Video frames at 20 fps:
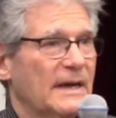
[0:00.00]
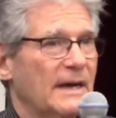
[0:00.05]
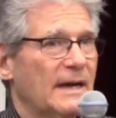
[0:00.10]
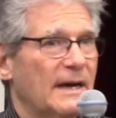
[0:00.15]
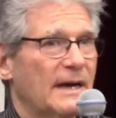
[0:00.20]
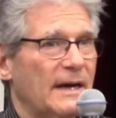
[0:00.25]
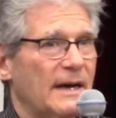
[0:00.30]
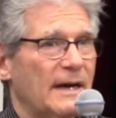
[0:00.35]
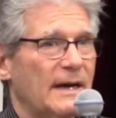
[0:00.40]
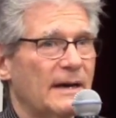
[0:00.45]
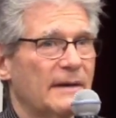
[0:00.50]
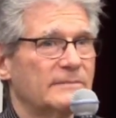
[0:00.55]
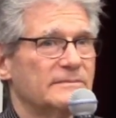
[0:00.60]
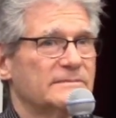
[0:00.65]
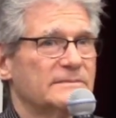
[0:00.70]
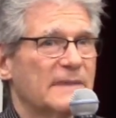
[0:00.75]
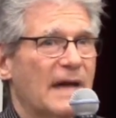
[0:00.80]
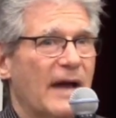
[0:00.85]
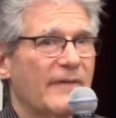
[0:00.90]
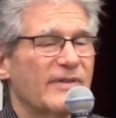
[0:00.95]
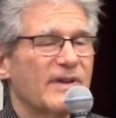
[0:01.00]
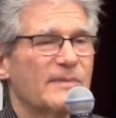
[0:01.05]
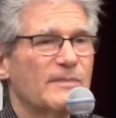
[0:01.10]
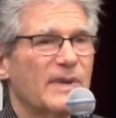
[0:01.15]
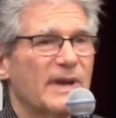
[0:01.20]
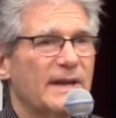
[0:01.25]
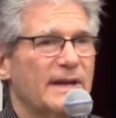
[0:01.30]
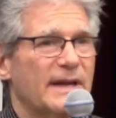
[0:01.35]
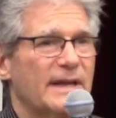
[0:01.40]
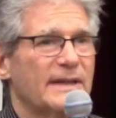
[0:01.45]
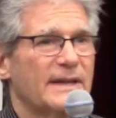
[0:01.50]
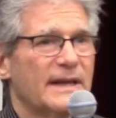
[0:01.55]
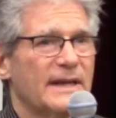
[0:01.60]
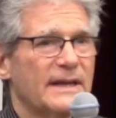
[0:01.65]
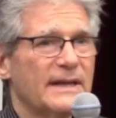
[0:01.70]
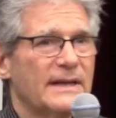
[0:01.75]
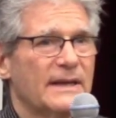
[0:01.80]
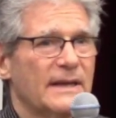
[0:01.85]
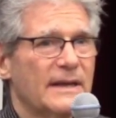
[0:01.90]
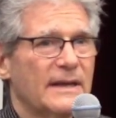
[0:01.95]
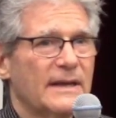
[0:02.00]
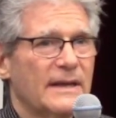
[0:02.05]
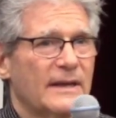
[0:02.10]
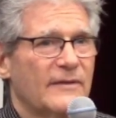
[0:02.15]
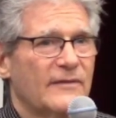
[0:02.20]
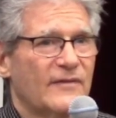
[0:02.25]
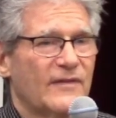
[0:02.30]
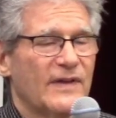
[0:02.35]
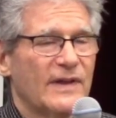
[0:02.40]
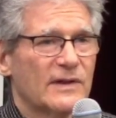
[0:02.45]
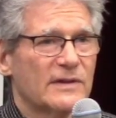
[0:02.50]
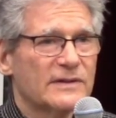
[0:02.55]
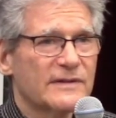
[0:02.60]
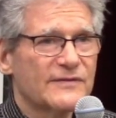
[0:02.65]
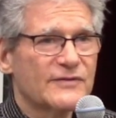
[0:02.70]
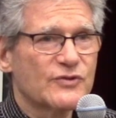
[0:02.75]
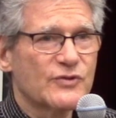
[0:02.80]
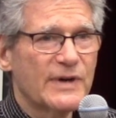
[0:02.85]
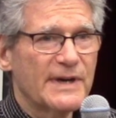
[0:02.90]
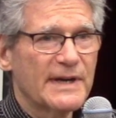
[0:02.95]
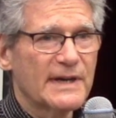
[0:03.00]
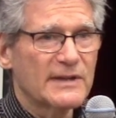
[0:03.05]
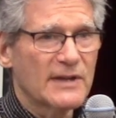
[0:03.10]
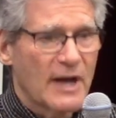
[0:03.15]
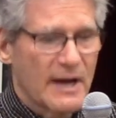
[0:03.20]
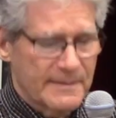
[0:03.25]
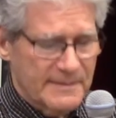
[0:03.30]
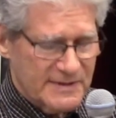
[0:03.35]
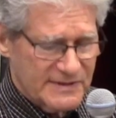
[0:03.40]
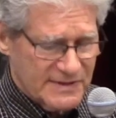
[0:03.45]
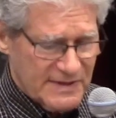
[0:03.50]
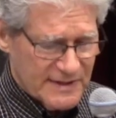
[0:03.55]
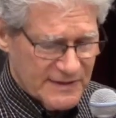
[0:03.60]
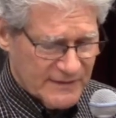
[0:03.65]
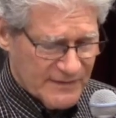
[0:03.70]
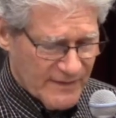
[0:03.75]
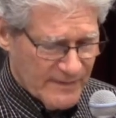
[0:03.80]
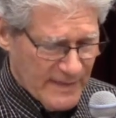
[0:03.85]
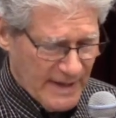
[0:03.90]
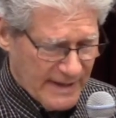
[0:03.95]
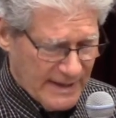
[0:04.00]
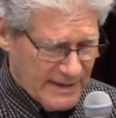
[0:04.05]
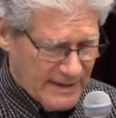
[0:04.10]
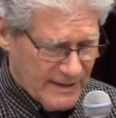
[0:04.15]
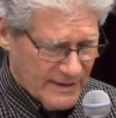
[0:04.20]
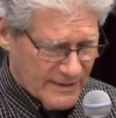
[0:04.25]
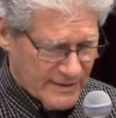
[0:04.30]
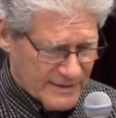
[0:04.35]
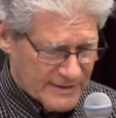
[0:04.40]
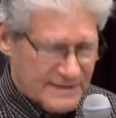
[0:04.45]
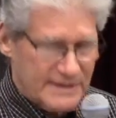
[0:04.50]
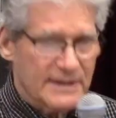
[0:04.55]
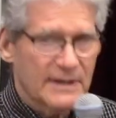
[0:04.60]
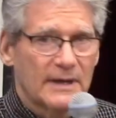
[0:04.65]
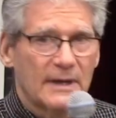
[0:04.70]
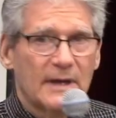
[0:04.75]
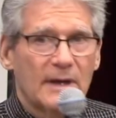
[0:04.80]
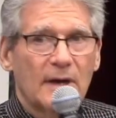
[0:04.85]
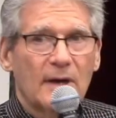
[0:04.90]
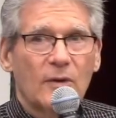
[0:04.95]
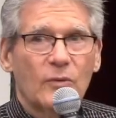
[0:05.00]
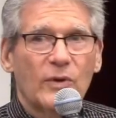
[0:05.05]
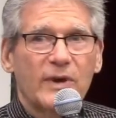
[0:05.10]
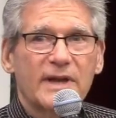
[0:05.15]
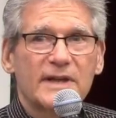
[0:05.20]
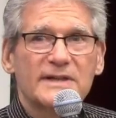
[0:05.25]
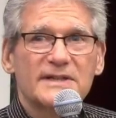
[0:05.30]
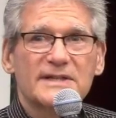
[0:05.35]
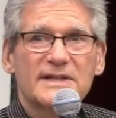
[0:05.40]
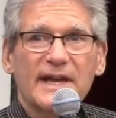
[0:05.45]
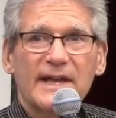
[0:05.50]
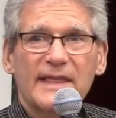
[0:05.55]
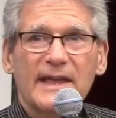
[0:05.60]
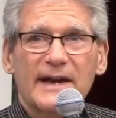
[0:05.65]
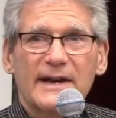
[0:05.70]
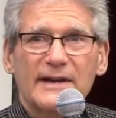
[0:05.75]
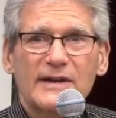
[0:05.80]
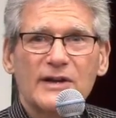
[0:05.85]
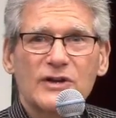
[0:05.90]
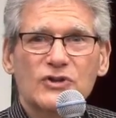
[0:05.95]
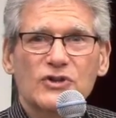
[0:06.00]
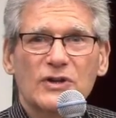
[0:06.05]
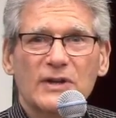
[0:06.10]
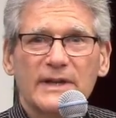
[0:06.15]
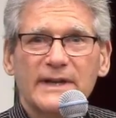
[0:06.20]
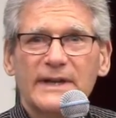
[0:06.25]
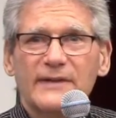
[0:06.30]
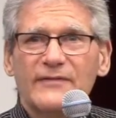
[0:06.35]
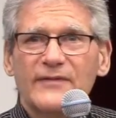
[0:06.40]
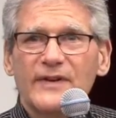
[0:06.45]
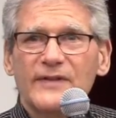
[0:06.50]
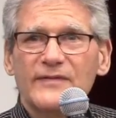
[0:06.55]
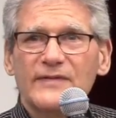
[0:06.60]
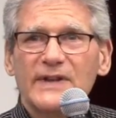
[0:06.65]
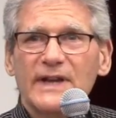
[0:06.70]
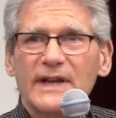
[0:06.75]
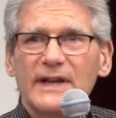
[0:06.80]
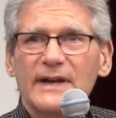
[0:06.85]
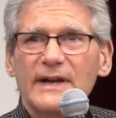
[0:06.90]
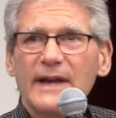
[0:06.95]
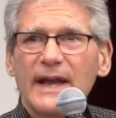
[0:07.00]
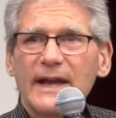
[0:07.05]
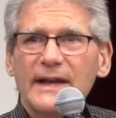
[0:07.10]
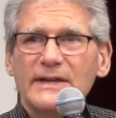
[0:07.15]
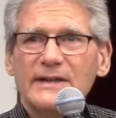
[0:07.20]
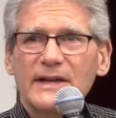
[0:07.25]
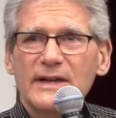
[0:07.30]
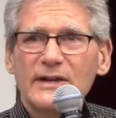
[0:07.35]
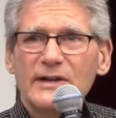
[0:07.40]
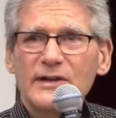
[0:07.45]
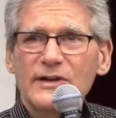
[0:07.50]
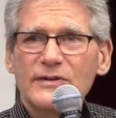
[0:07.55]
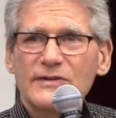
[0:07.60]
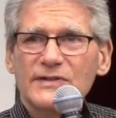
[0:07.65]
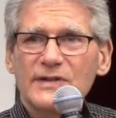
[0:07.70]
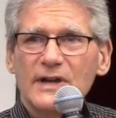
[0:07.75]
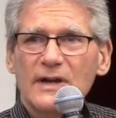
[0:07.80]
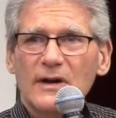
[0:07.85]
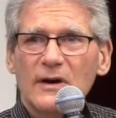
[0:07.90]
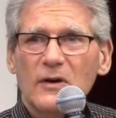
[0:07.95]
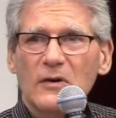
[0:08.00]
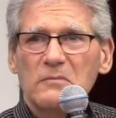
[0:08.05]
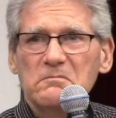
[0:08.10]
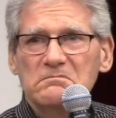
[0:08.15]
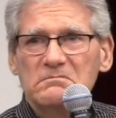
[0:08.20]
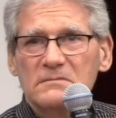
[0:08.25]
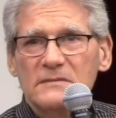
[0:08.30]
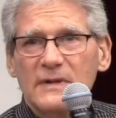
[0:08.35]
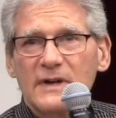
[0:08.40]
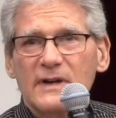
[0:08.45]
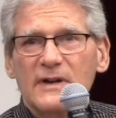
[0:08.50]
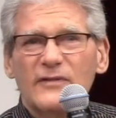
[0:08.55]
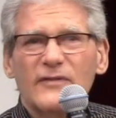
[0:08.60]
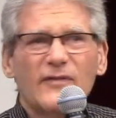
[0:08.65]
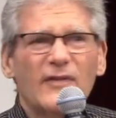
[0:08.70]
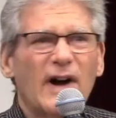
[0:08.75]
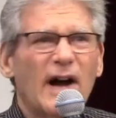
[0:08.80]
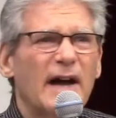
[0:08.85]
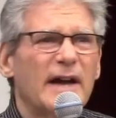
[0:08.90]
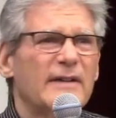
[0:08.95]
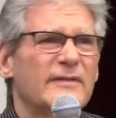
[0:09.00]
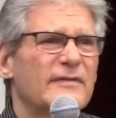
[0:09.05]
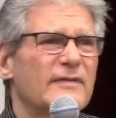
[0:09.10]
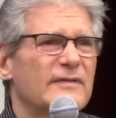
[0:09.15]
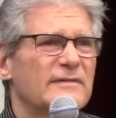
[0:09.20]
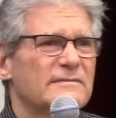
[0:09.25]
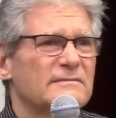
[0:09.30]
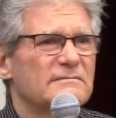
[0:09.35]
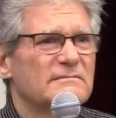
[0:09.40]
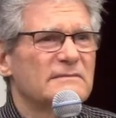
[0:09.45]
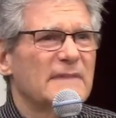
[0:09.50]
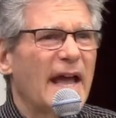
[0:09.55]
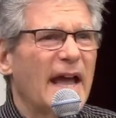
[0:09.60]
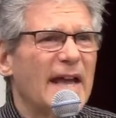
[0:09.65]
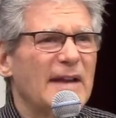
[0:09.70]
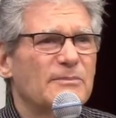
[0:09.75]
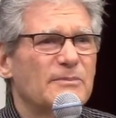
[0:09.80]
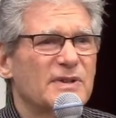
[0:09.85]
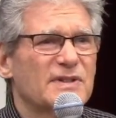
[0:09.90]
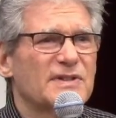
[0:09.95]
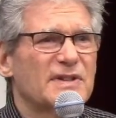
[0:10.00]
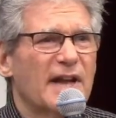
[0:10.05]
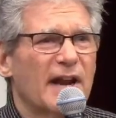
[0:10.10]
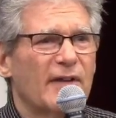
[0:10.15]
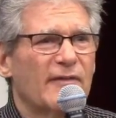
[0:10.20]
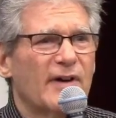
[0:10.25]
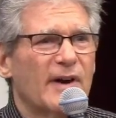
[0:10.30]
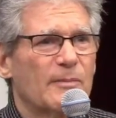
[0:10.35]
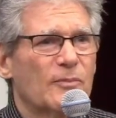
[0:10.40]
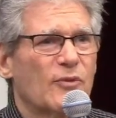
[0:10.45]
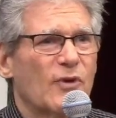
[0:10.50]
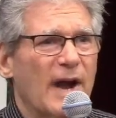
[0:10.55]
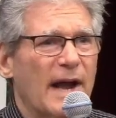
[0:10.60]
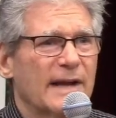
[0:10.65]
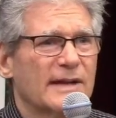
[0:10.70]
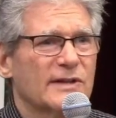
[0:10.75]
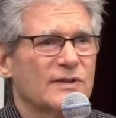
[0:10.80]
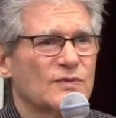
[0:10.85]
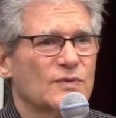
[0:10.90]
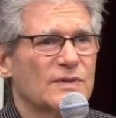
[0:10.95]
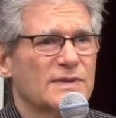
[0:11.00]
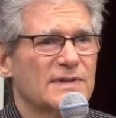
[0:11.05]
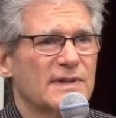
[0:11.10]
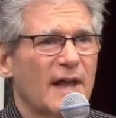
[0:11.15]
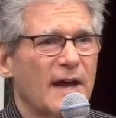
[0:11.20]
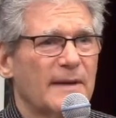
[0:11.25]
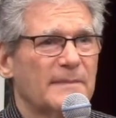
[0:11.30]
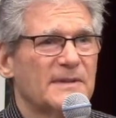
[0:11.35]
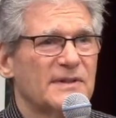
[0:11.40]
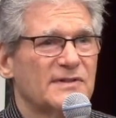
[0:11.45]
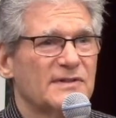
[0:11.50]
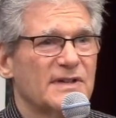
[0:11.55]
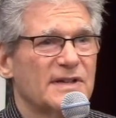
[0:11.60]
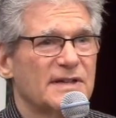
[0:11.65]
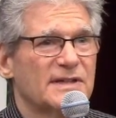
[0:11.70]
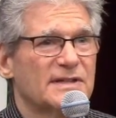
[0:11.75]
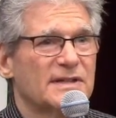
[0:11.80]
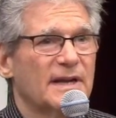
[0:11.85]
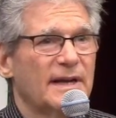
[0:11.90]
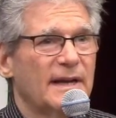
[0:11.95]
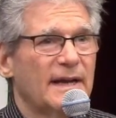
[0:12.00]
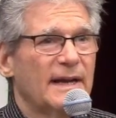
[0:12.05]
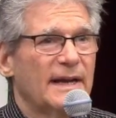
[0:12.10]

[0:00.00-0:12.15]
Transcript: Having been in the field of treating Lyme disease for many years, we can say that initially 15, 18 years ago, 8% of our practice was Lyme disease.